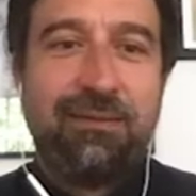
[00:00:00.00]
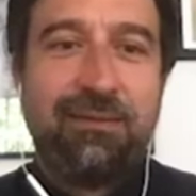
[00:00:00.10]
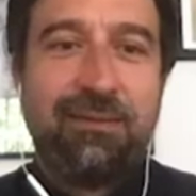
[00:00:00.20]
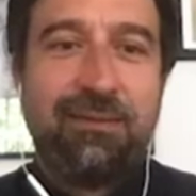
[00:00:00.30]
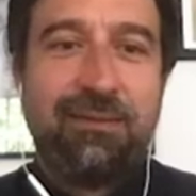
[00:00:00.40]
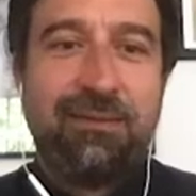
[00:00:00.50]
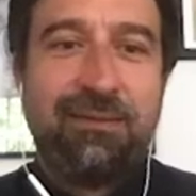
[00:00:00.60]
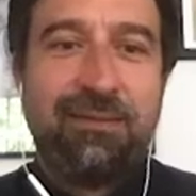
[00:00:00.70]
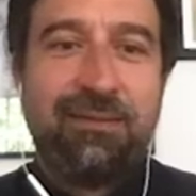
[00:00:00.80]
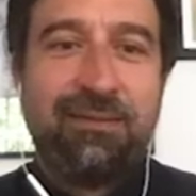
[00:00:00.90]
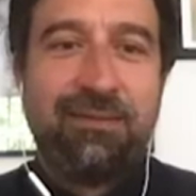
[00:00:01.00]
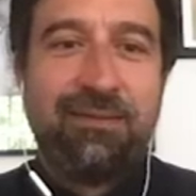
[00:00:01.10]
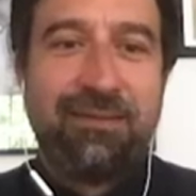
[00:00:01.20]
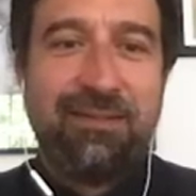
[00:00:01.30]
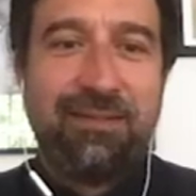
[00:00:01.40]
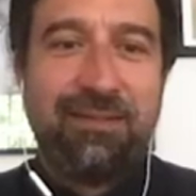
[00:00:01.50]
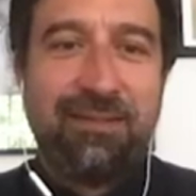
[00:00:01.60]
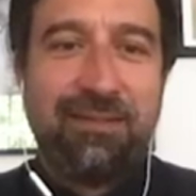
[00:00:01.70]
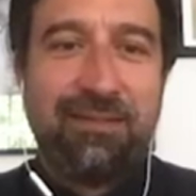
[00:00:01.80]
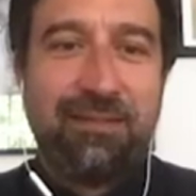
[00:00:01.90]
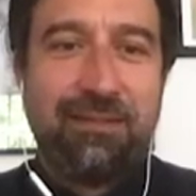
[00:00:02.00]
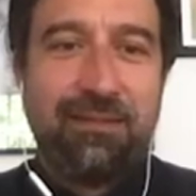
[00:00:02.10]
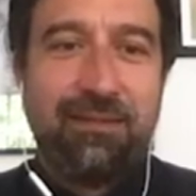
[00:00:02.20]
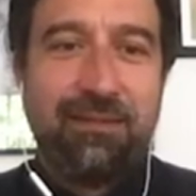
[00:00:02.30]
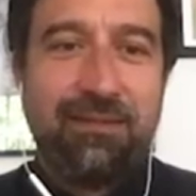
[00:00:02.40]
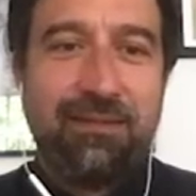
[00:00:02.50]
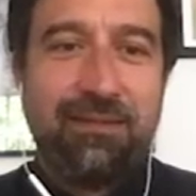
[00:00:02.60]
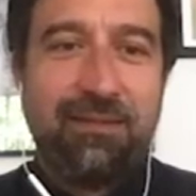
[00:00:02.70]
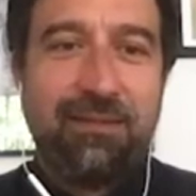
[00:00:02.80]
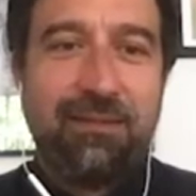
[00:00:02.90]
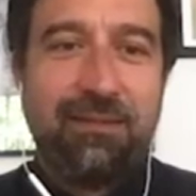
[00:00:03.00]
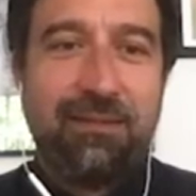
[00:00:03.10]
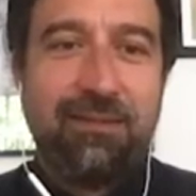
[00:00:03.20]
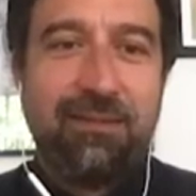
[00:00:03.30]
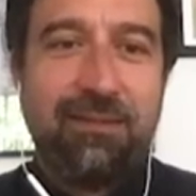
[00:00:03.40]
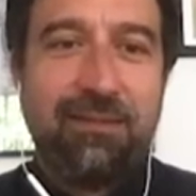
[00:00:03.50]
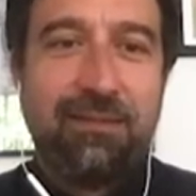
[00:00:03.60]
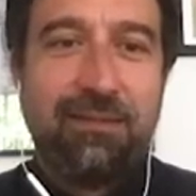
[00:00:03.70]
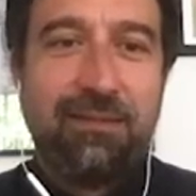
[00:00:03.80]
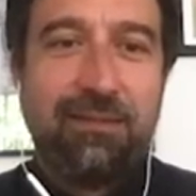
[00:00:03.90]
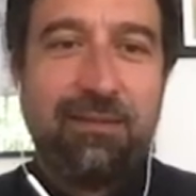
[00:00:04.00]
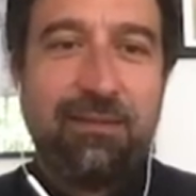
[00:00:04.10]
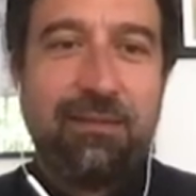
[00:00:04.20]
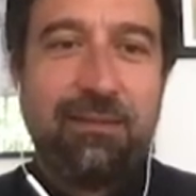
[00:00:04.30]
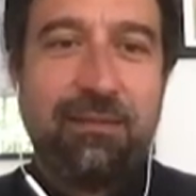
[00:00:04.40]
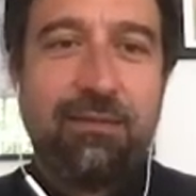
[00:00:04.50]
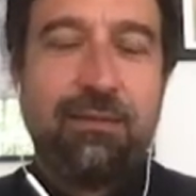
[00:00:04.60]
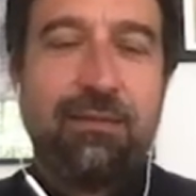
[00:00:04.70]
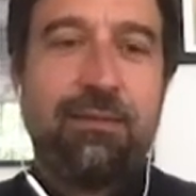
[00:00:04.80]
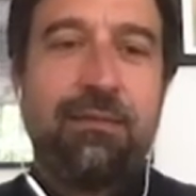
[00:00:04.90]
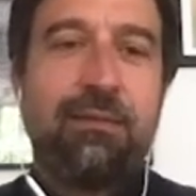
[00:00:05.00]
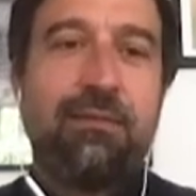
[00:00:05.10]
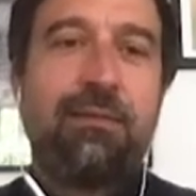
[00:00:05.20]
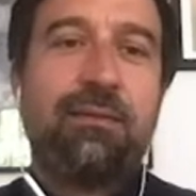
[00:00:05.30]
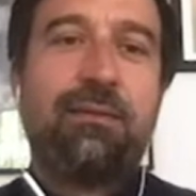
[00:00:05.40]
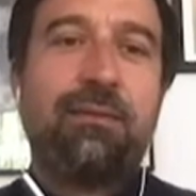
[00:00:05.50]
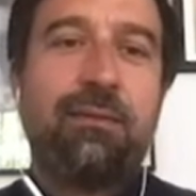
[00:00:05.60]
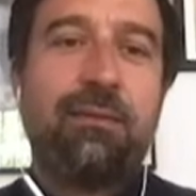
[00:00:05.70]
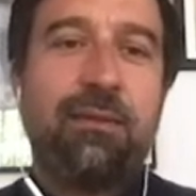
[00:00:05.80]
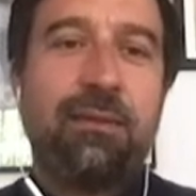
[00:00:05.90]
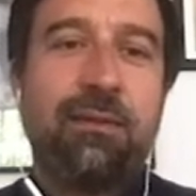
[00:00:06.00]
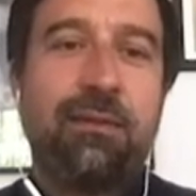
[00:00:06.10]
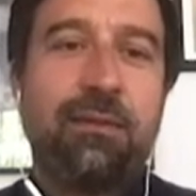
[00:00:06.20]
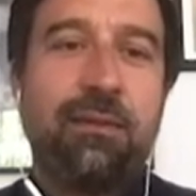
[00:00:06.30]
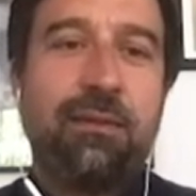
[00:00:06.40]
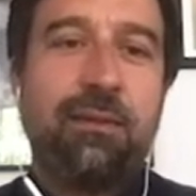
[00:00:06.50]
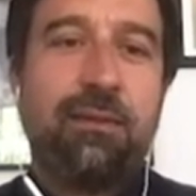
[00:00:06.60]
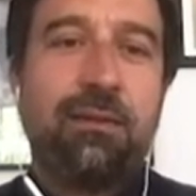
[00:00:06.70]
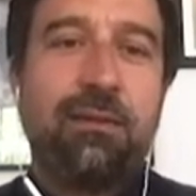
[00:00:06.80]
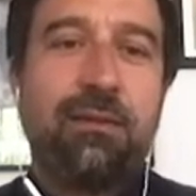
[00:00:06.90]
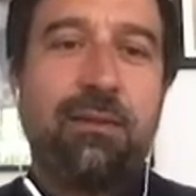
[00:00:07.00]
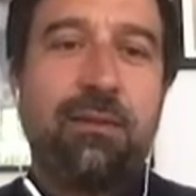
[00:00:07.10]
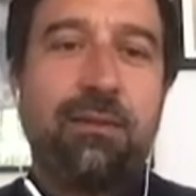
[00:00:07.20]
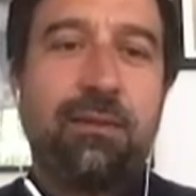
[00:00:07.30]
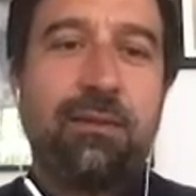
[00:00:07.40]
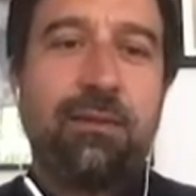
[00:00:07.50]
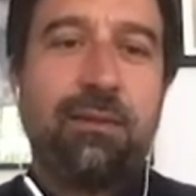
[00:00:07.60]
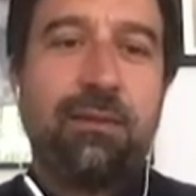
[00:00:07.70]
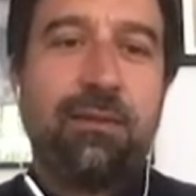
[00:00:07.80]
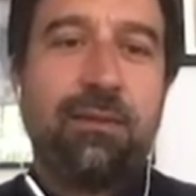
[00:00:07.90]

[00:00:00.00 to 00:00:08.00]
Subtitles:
The person shown says nothing.